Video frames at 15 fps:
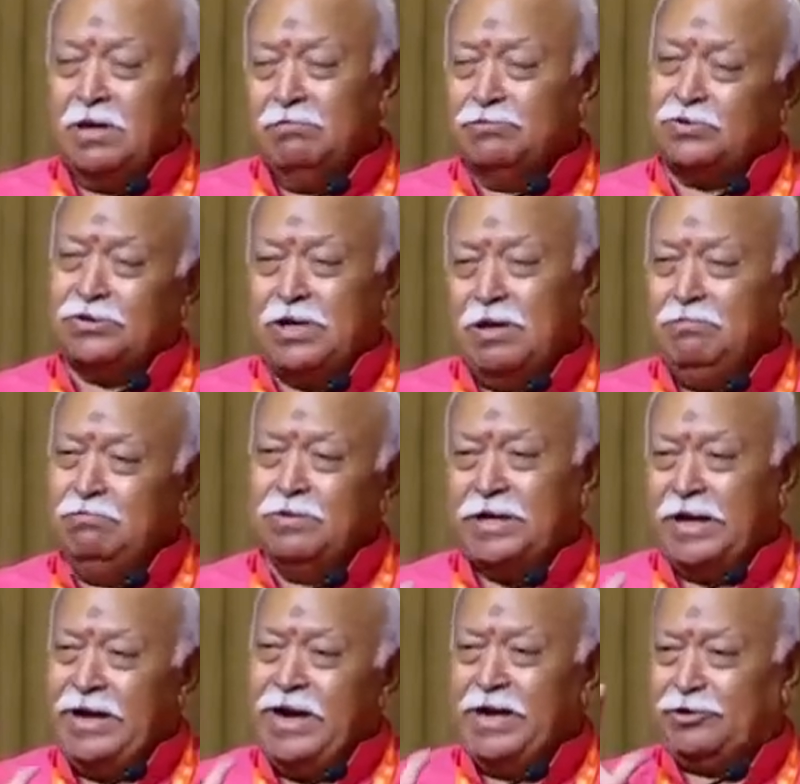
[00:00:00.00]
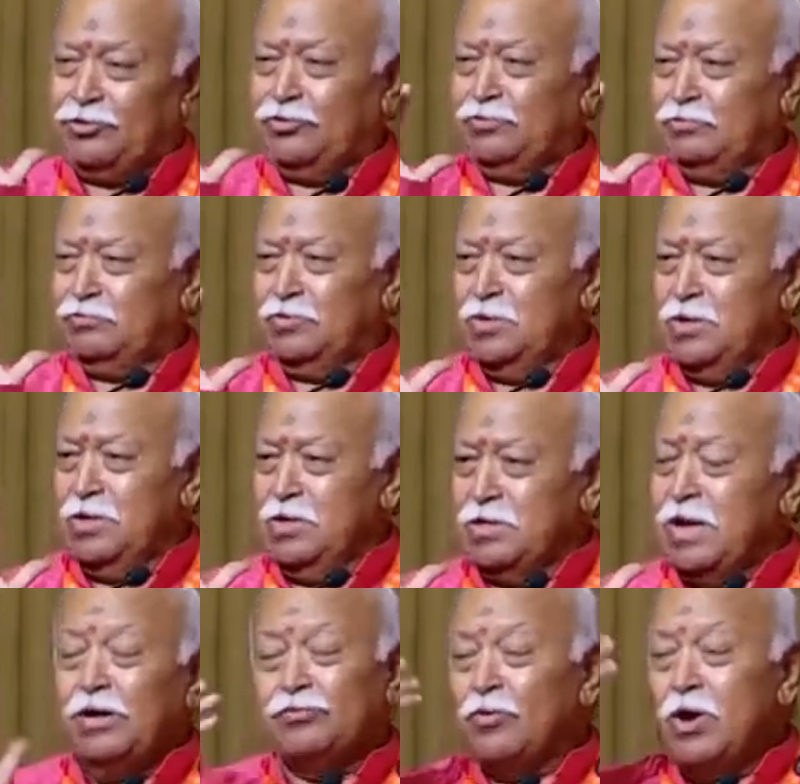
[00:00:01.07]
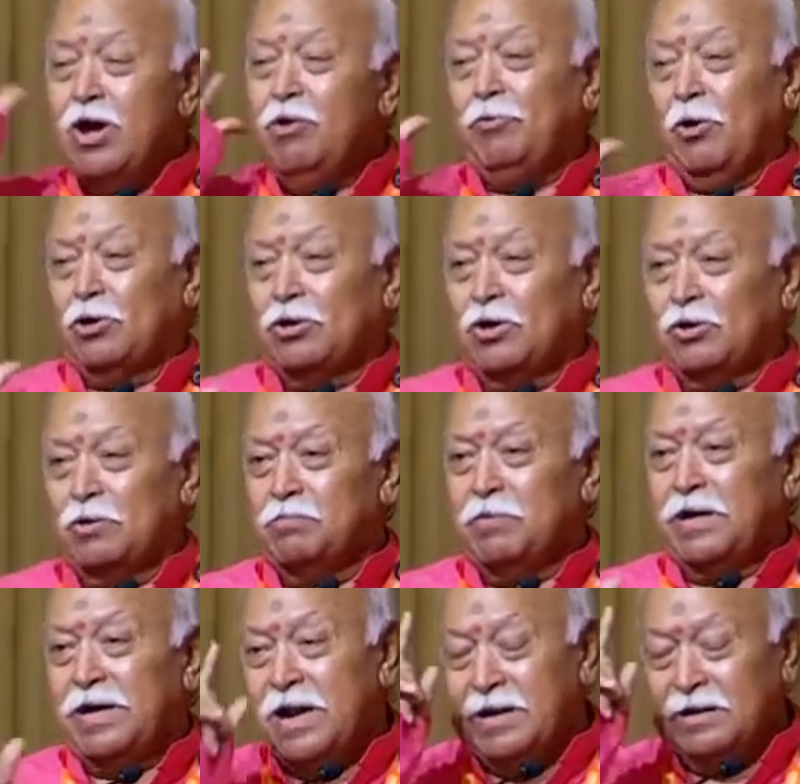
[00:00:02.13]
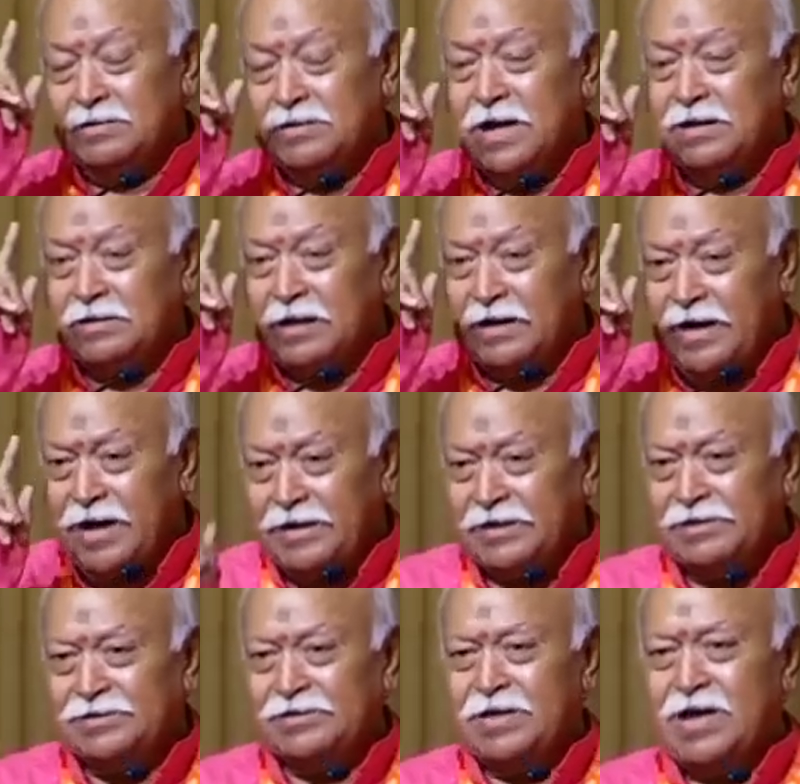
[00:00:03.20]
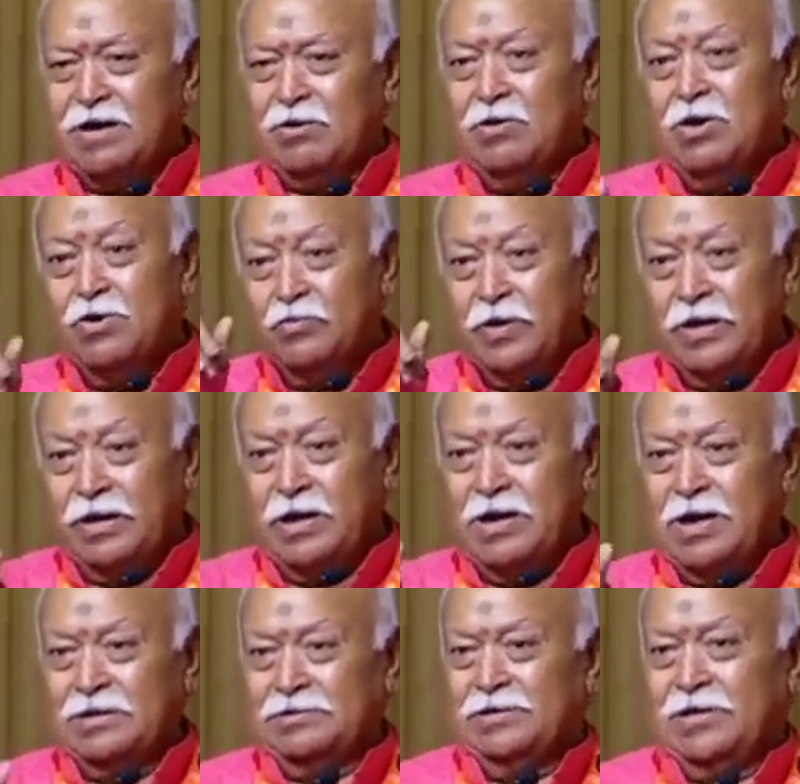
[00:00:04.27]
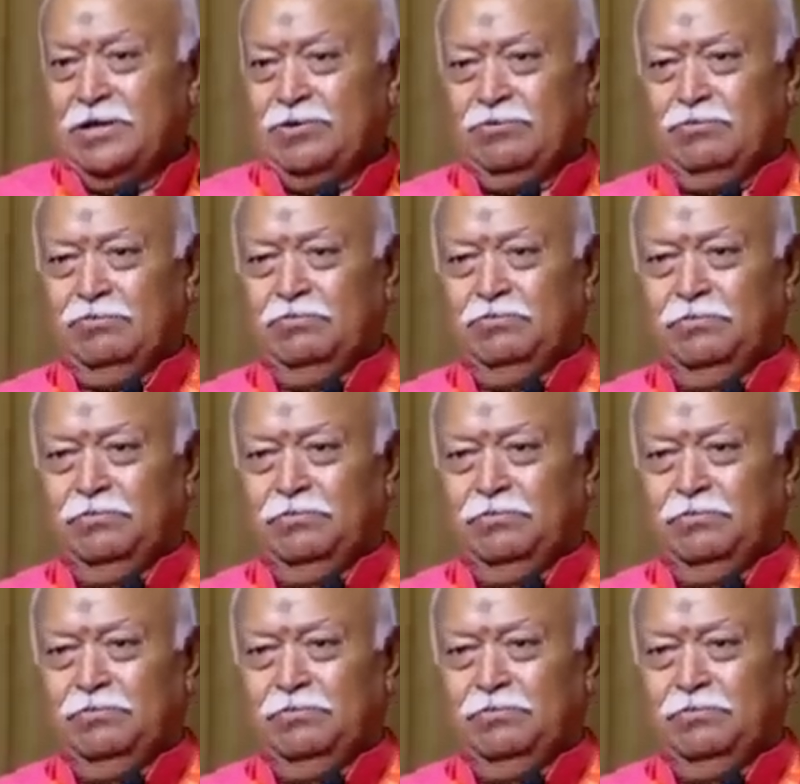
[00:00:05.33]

some connect that we have forgotten, but that connect is there. We realize it.